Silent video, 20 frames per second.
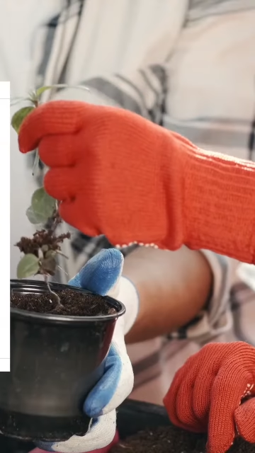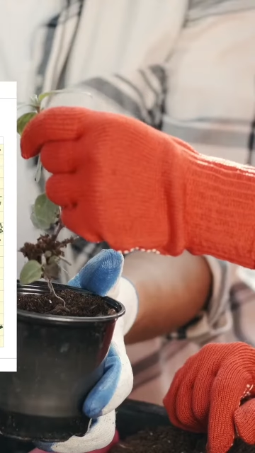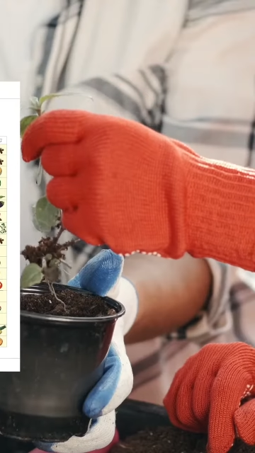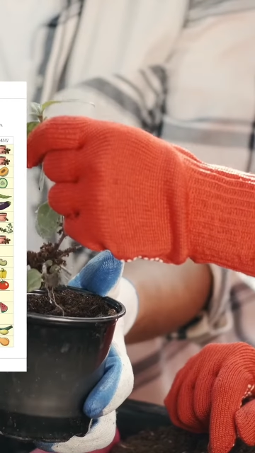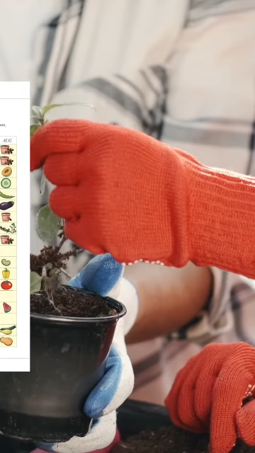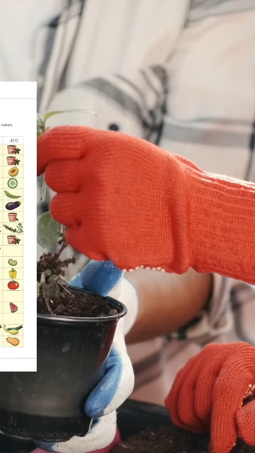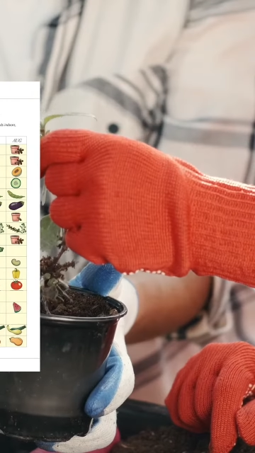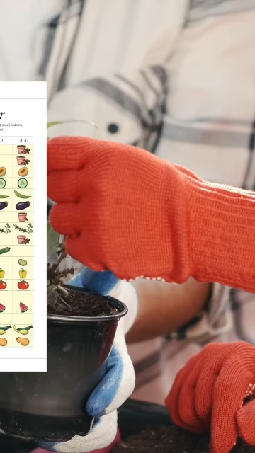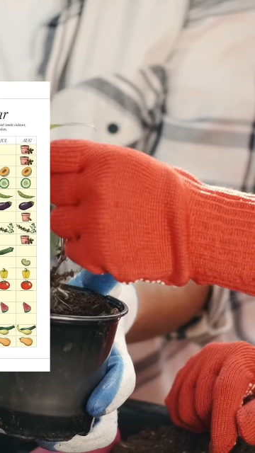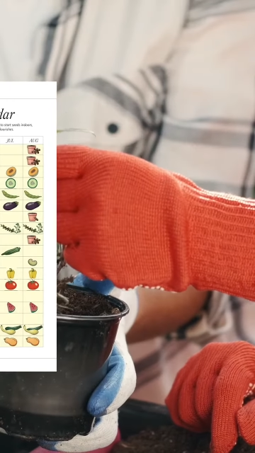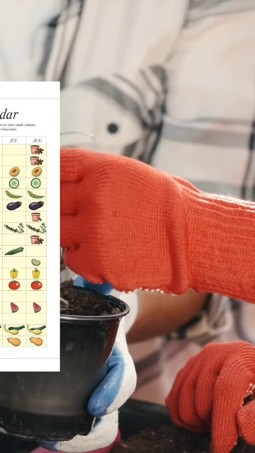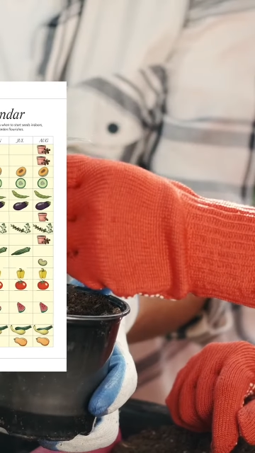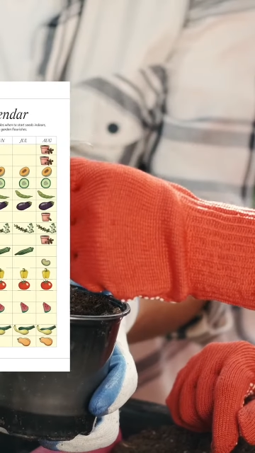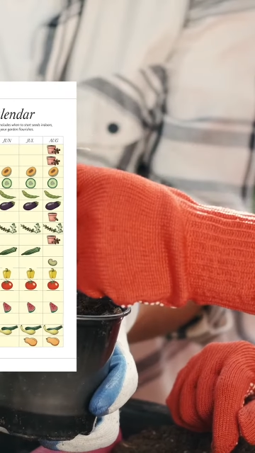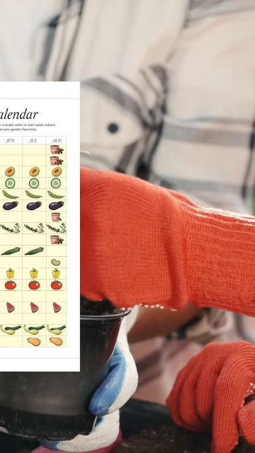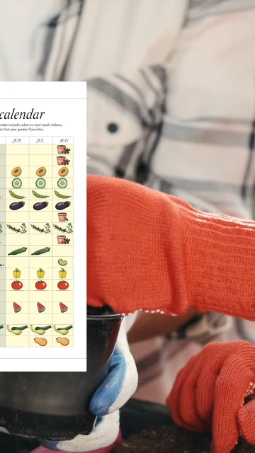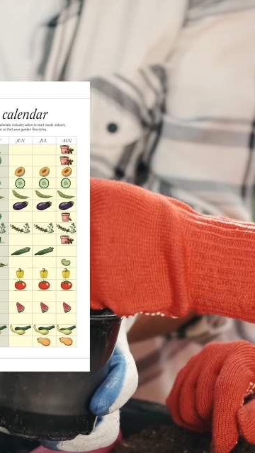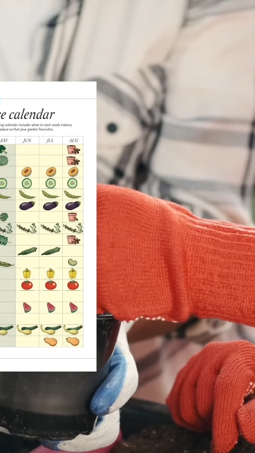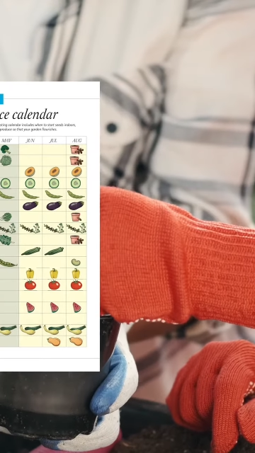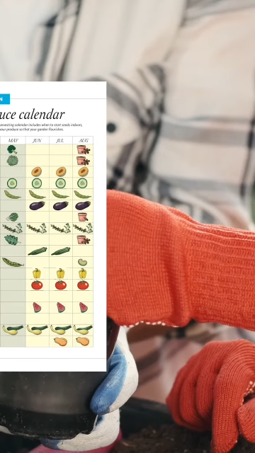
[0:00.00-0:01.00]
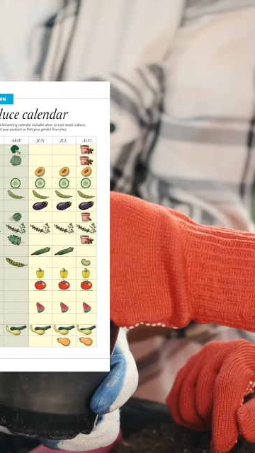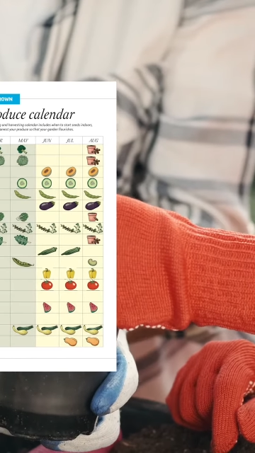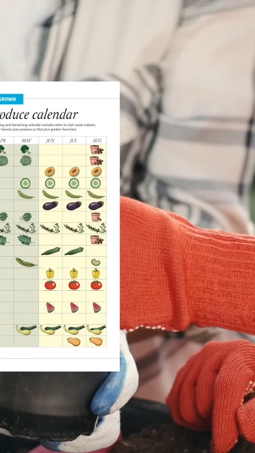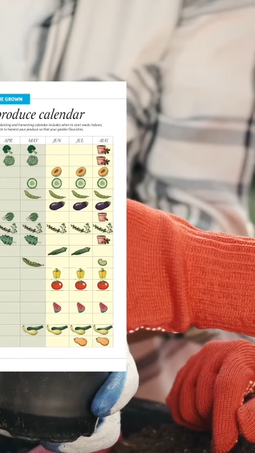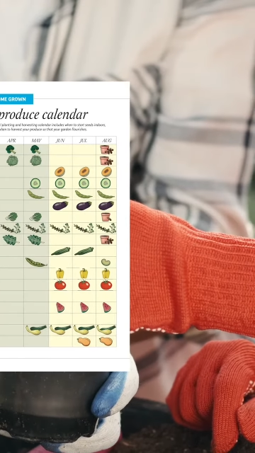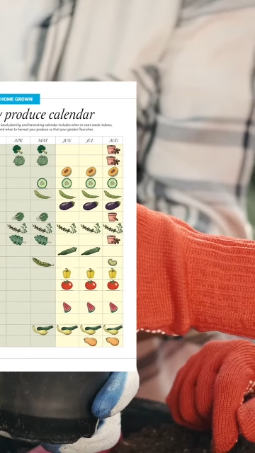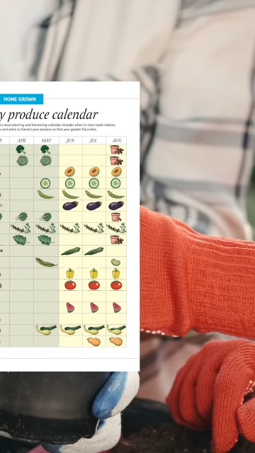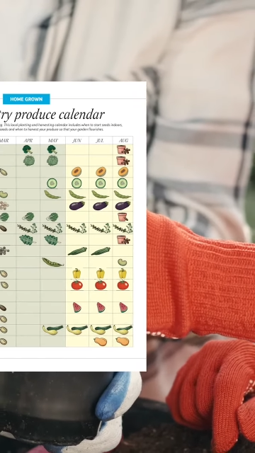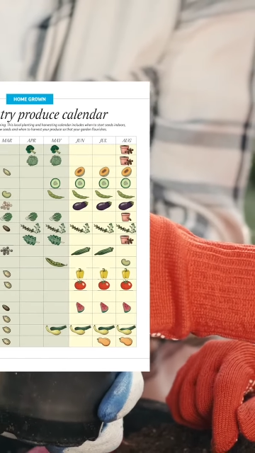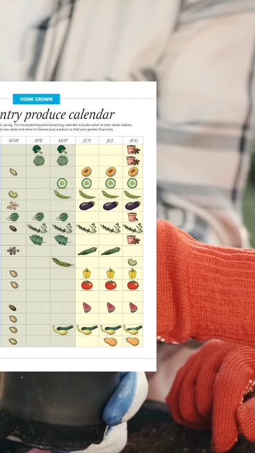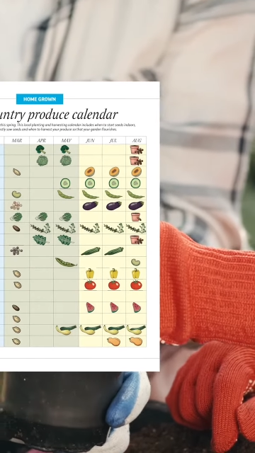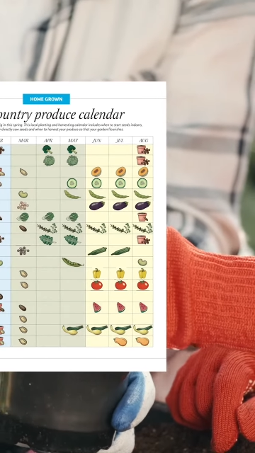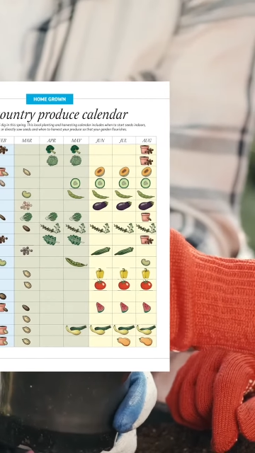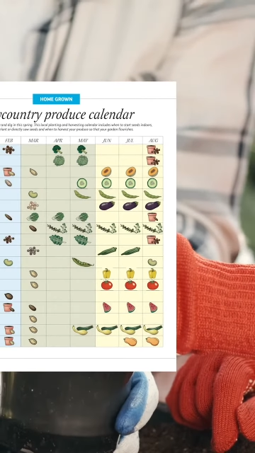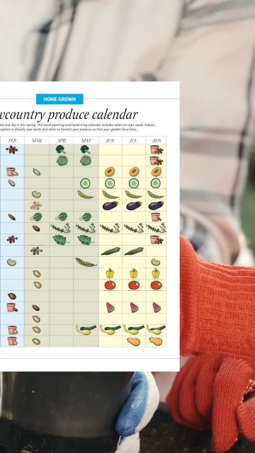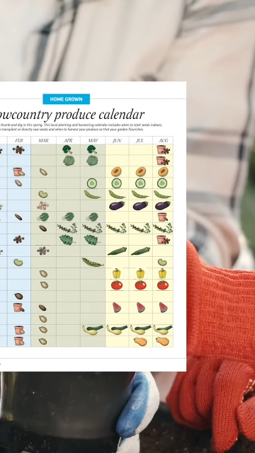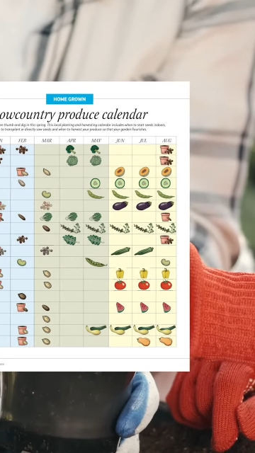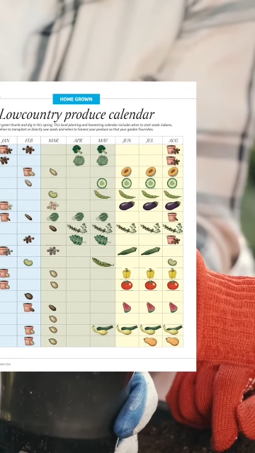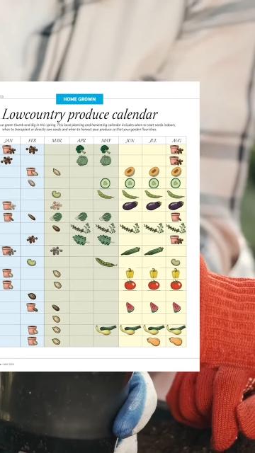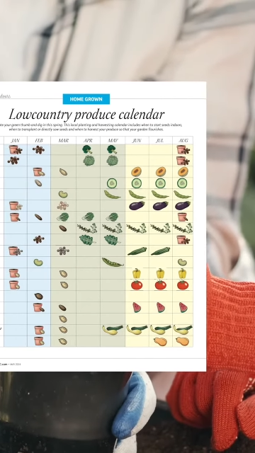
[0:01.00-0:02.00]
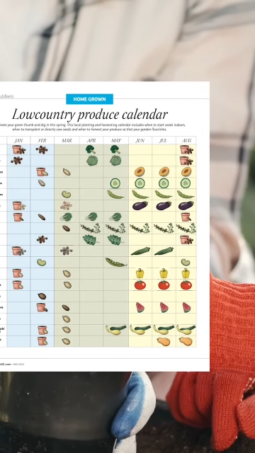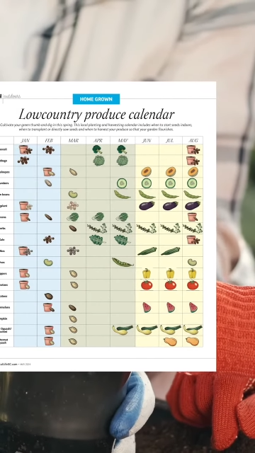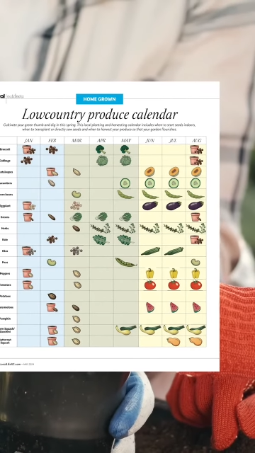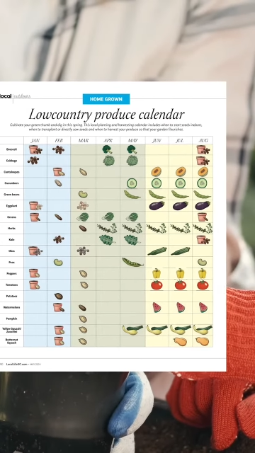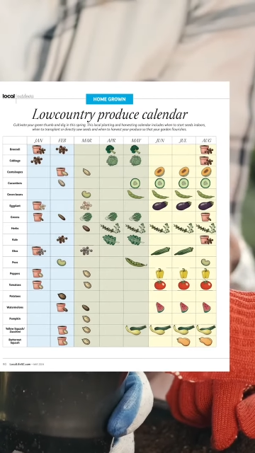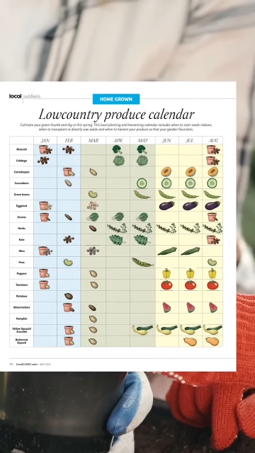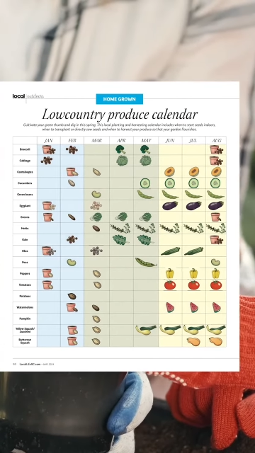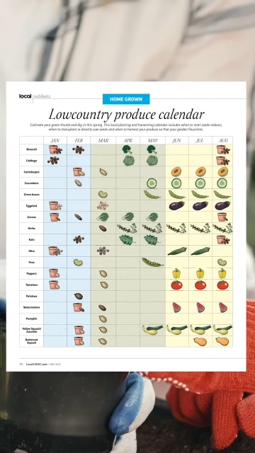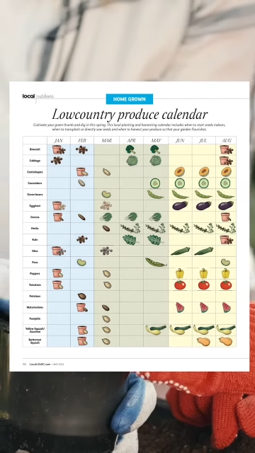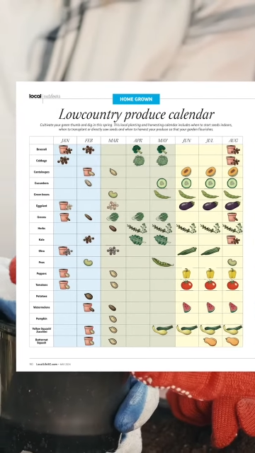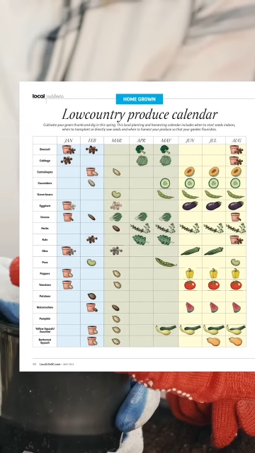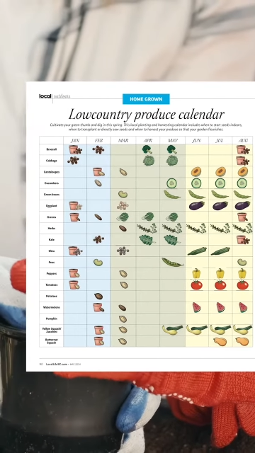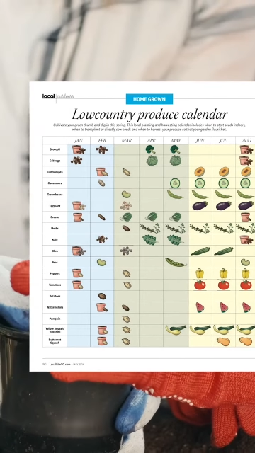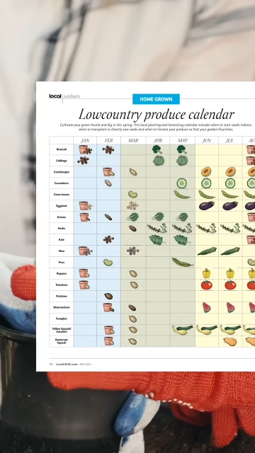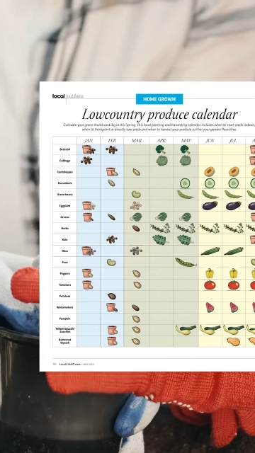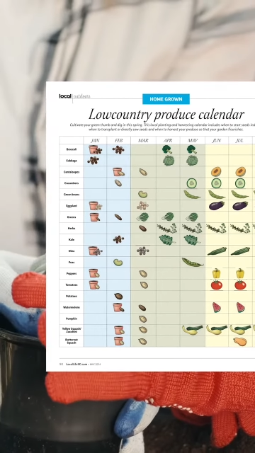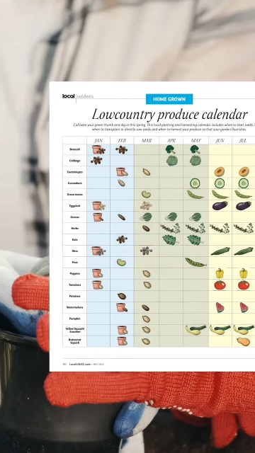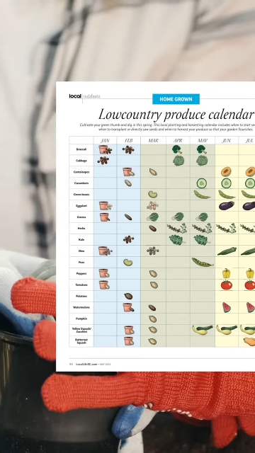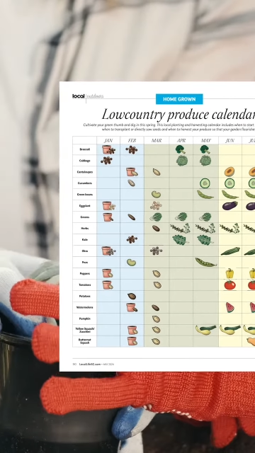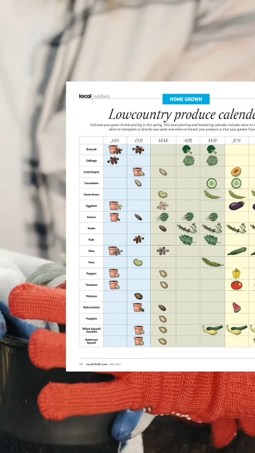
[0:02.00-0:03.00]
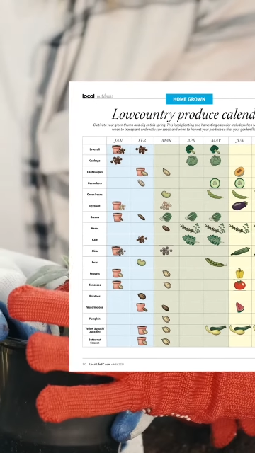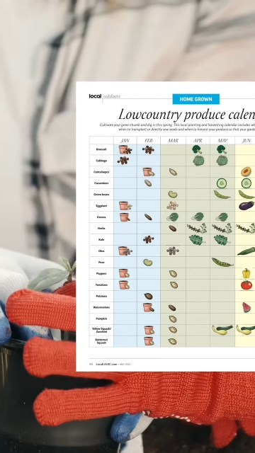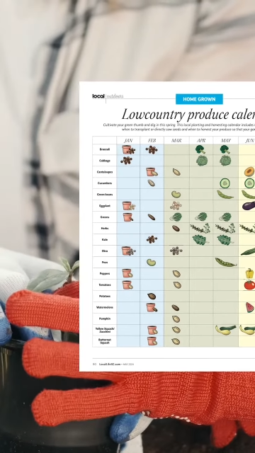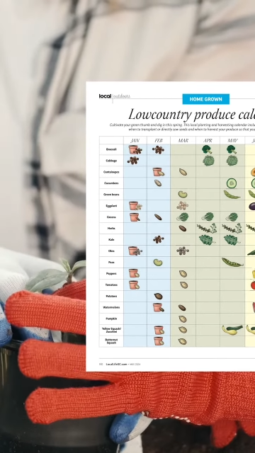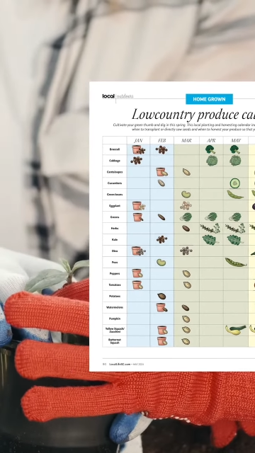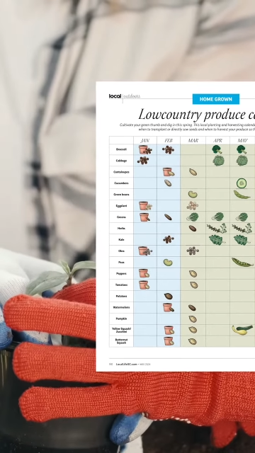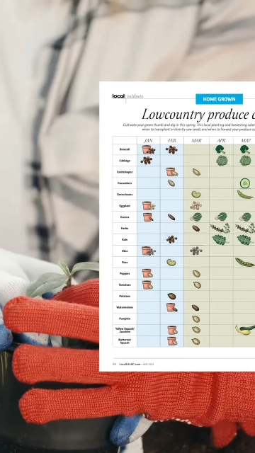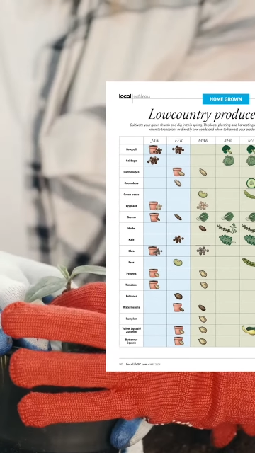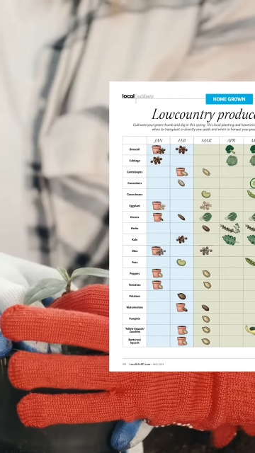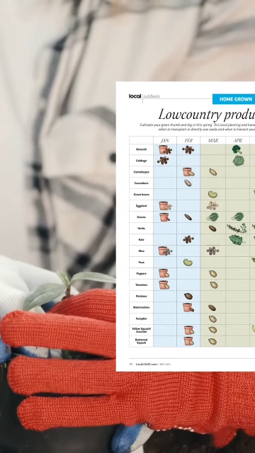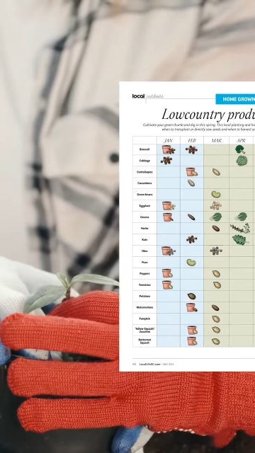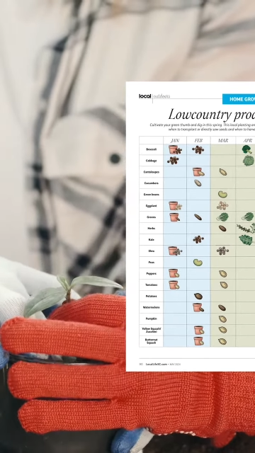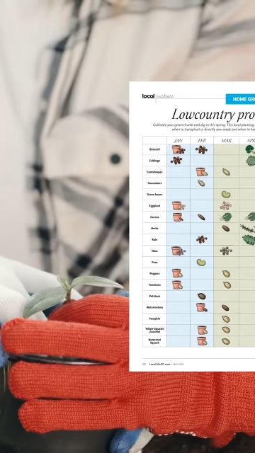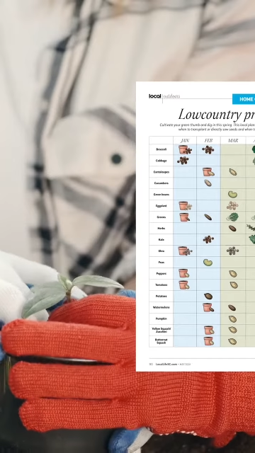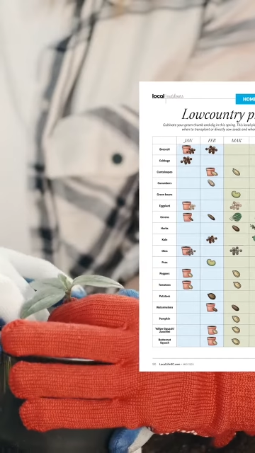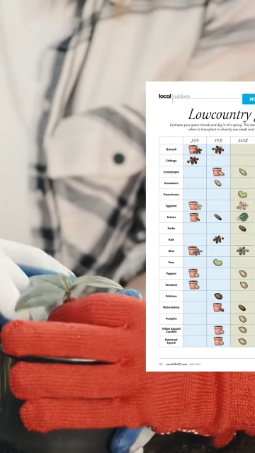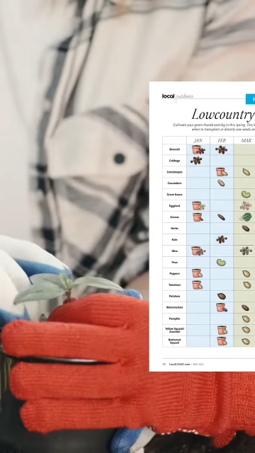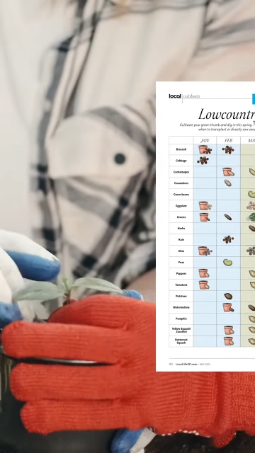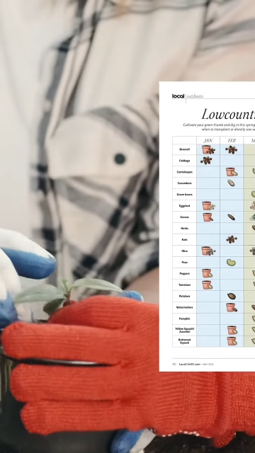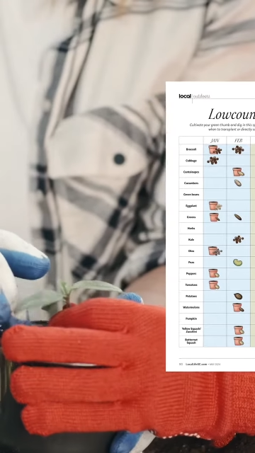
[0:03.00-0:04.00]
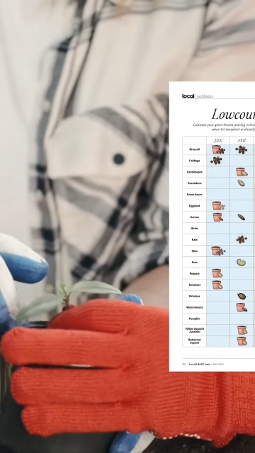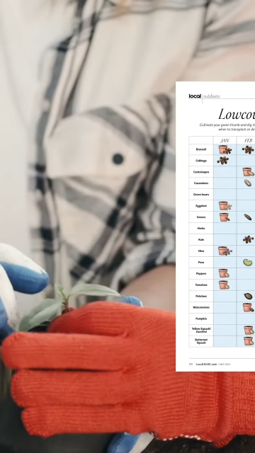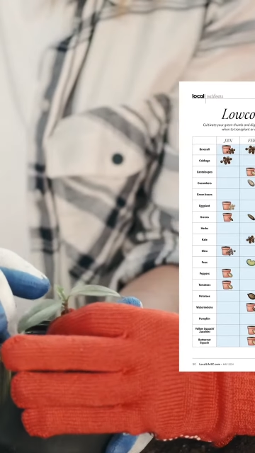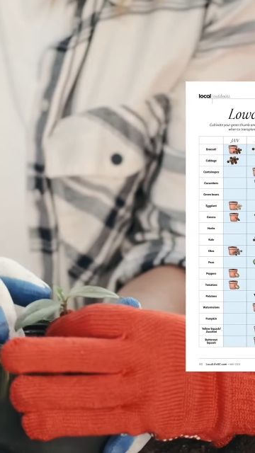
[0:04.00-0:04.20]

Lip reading: No face is visible, so there are no lips to read.